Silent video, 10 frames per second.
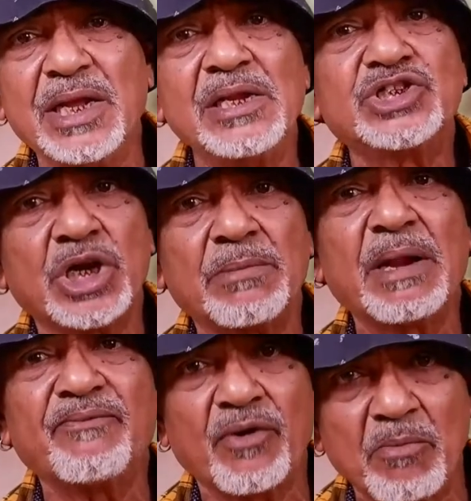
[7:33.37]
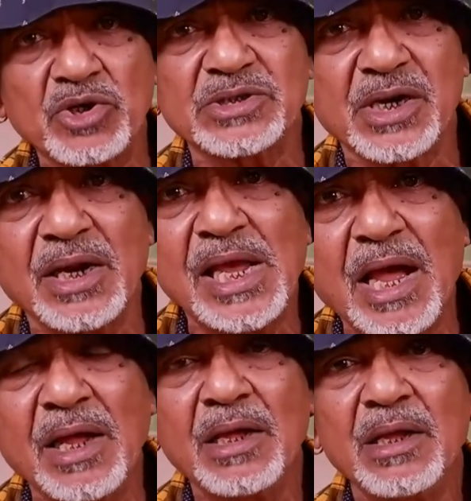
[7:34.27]
Gil Sherman from
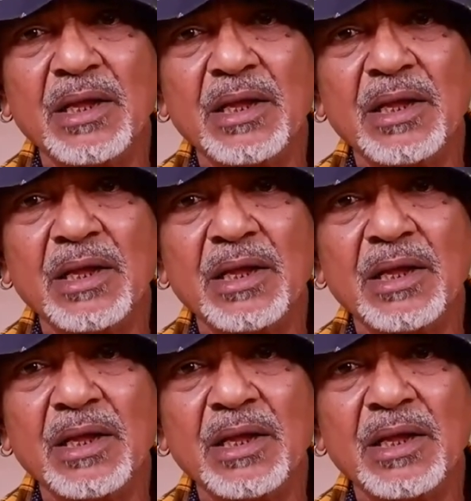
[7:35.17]
Australia,